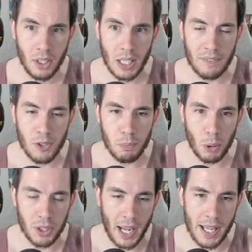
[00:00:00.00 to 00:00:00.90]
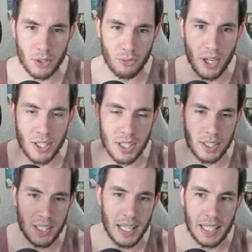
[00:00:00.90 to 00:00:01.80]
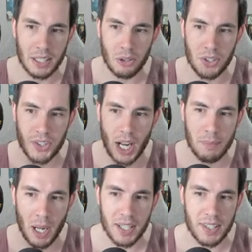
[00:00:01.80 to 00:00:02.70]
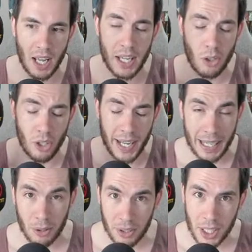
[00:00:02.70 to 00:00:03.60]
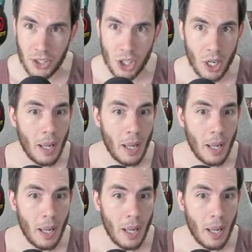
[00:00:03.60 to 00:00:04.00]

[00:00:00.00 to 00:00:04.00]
if you put Castlevania and Kid Icarus side by side on Heritage,